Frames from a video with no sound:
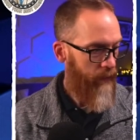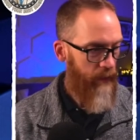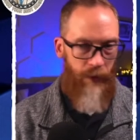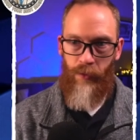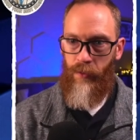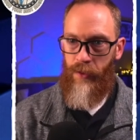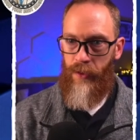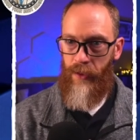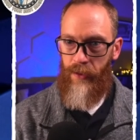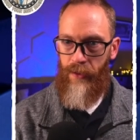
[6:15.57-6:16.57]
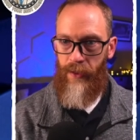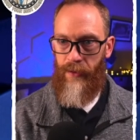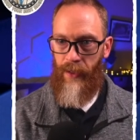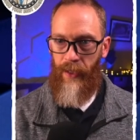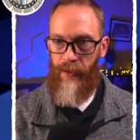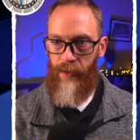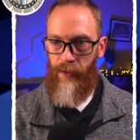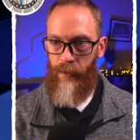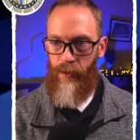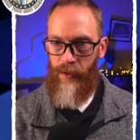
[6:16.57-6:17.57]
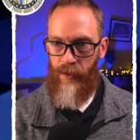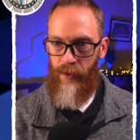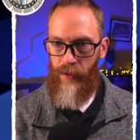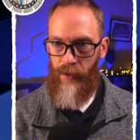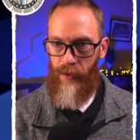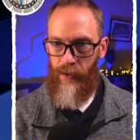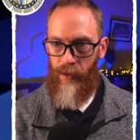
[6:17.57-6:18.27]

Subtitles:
Troy says that Zydeco is good